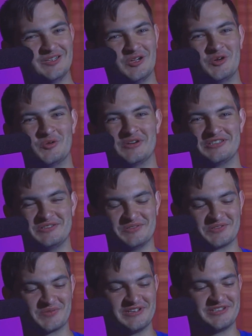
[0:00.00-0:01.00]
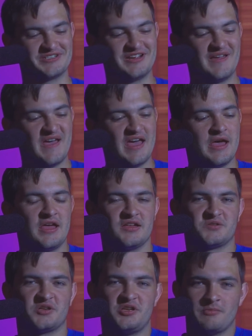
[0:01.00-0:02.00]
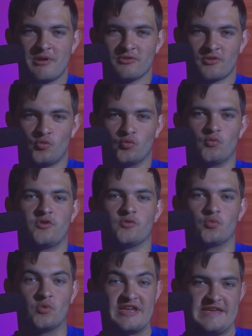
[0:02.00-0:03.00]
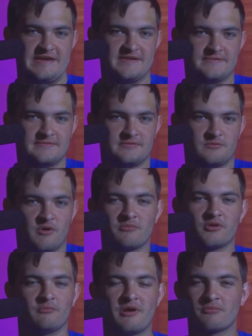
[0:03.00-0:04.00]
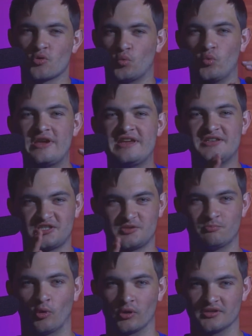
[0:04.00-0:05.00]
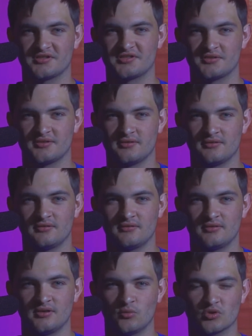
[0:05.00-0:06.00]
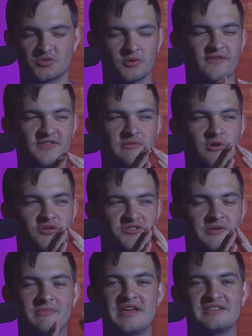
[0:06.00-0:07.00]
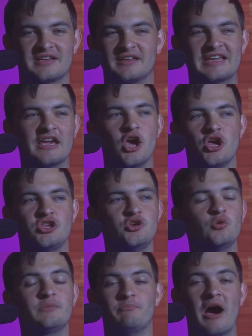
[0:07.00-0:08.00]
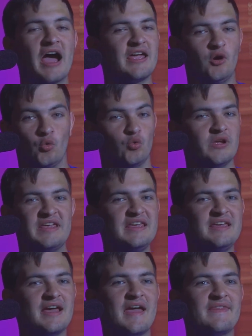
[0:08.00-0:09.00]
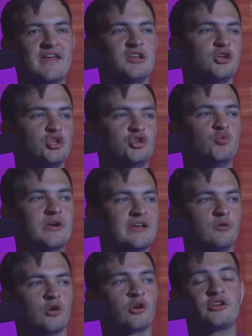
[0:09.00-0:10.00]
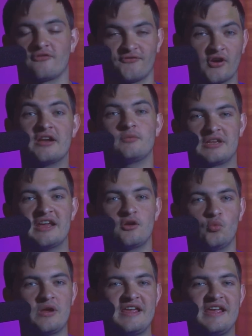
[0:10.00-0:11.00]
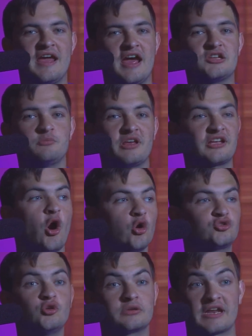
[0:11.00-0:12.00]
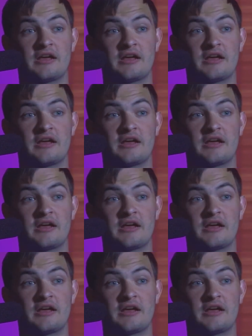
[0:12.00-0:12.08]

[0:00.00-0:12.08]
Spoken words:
Oh, 1-2 Switch. So do you remember the Wii? Remember Wii Sports? Was one of the most amazing, like, you would buy a Wii, and then or your friend would get a Wii, and you'd be like, oh, dude,